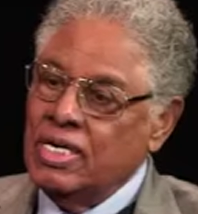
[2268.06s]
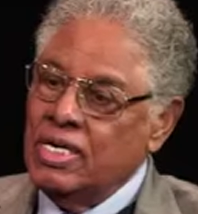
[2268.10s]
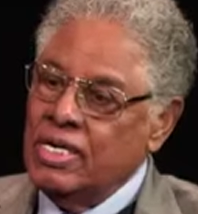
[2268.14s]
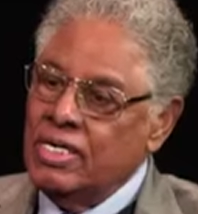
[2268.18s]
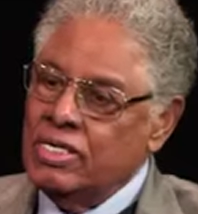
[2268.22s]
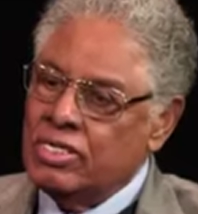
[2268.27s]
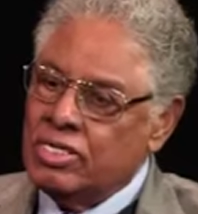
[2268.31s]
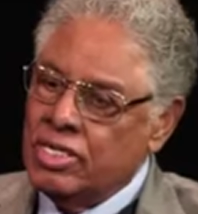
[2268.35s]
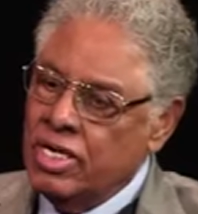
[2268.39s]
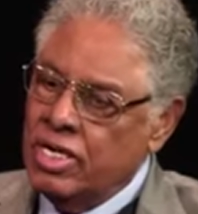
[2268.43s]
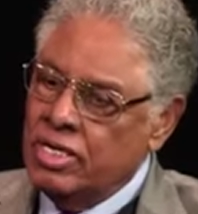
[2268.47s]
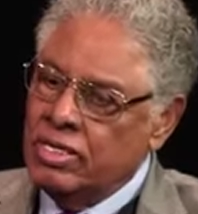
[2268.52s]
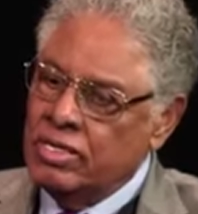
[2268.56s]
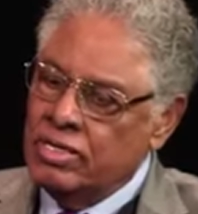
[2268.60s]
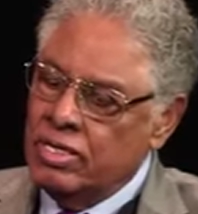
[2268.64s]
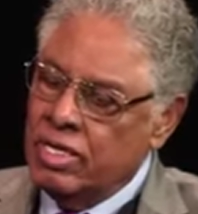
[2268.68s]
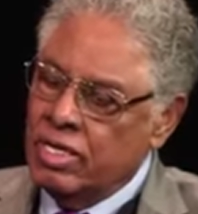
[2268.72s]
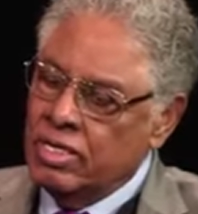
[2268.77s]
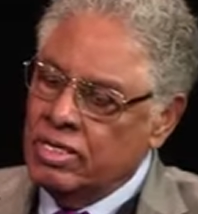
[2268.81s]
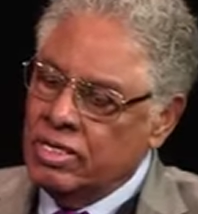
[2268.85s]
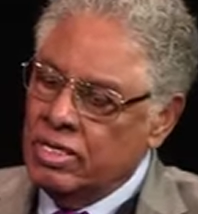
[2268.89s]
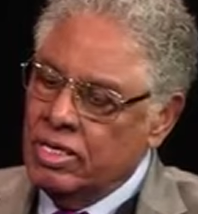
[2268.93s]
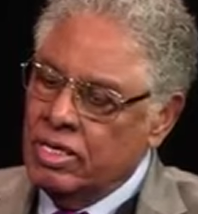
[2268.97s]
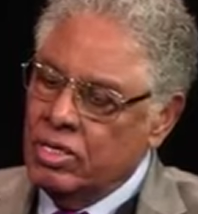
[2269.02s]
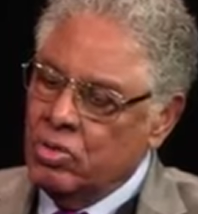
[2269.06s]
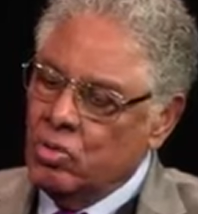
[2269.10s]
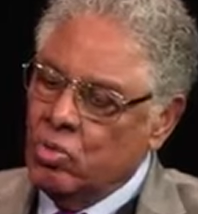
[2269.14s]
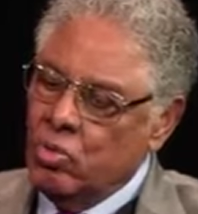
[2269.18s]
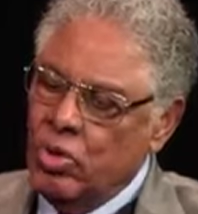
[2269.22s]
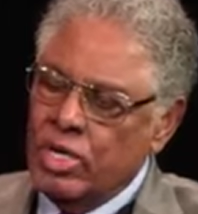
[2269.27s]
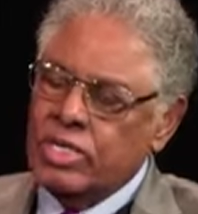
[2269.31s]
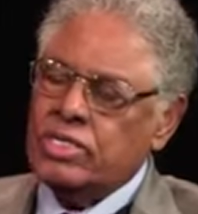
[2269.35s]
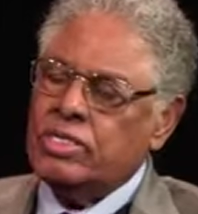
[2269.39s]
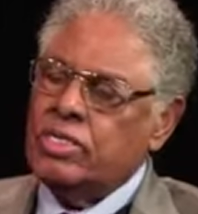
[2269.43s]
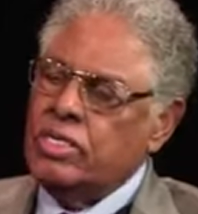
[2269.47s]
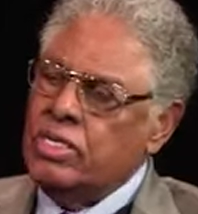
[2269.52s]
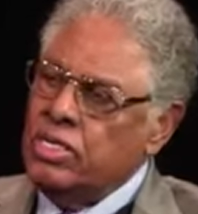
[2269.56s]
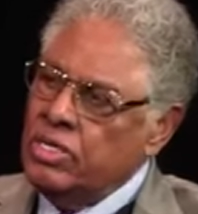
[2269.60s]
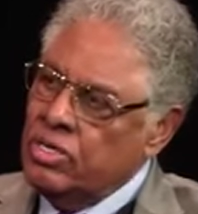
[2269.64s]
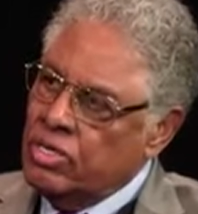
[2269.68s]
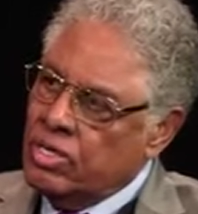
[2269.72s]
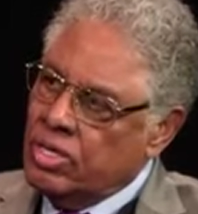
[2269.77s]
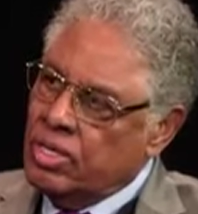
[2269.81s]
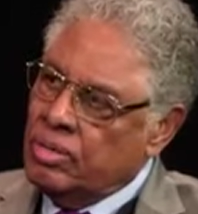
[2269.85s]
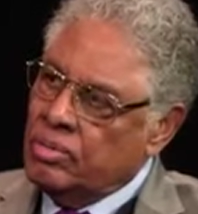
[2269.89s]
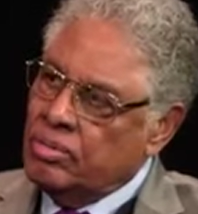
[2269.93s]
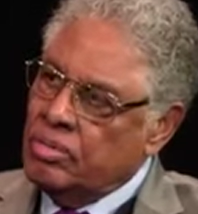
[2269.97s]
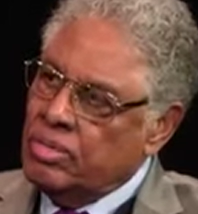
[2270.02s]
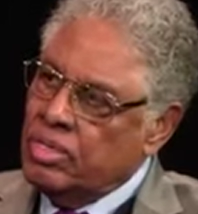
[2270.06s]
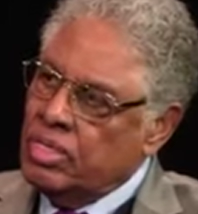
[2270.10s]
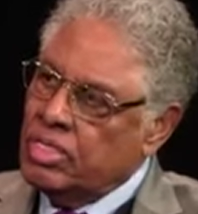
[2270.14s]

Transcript: he said that Western Europe